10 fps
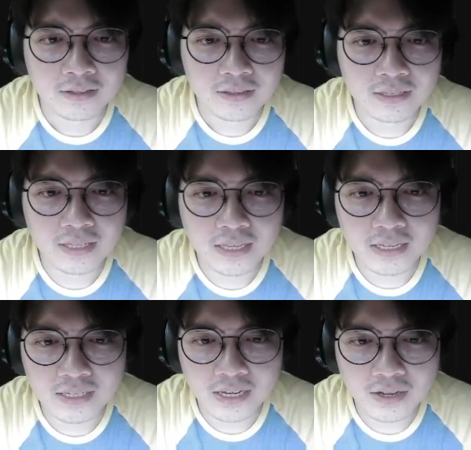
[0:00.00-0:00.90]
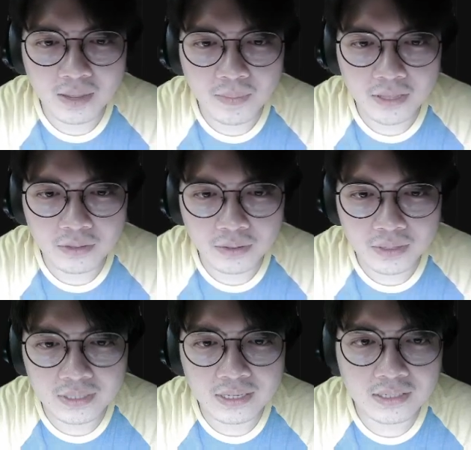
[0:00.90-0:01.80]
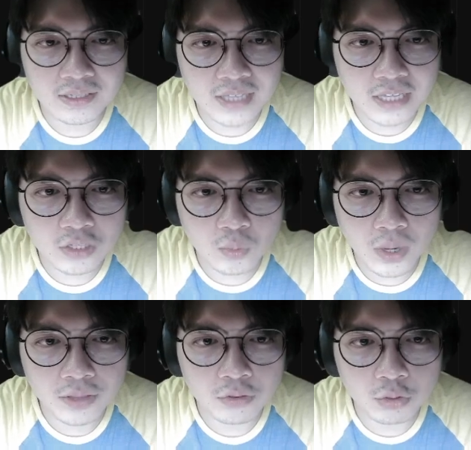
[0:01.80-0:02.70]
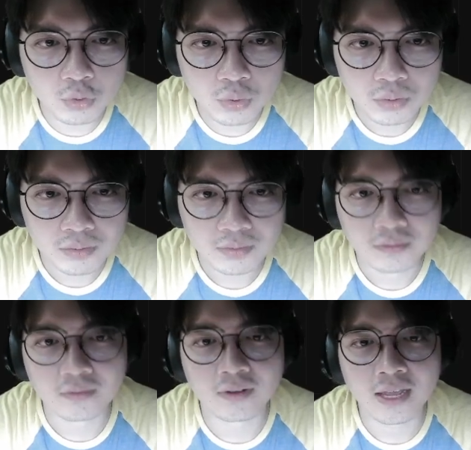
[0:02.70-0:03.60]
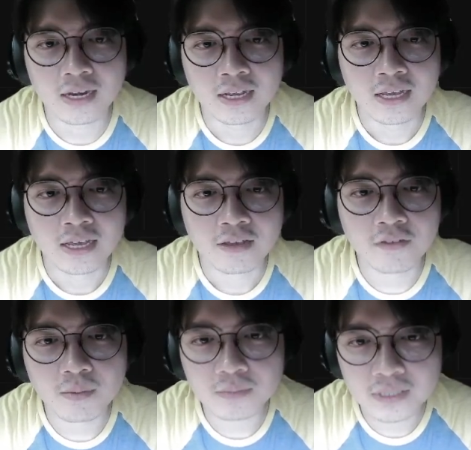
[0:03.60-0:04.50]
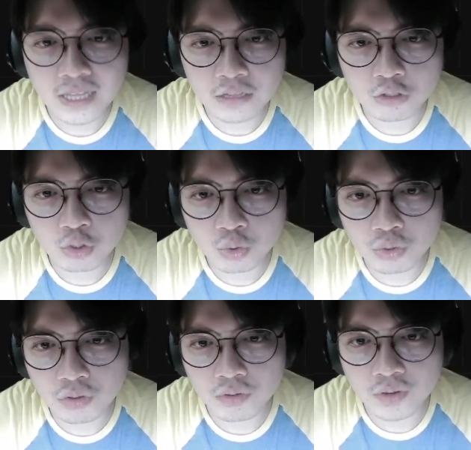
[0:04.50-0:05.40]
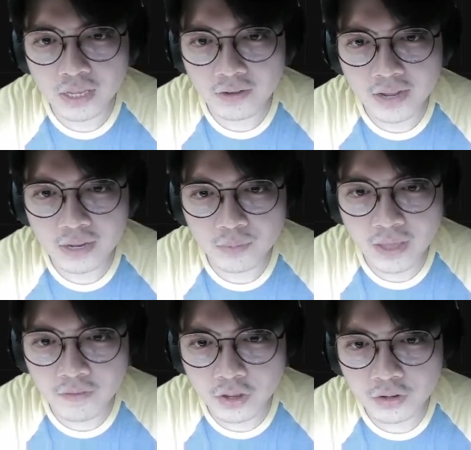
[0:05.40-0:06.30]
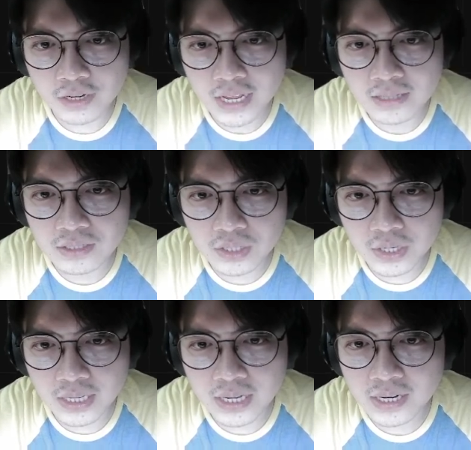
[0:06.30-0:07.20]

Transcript: This is, ano nga ba ito? This is states 1 to 2, right? From states 2 to 3, right? We have a condenser here.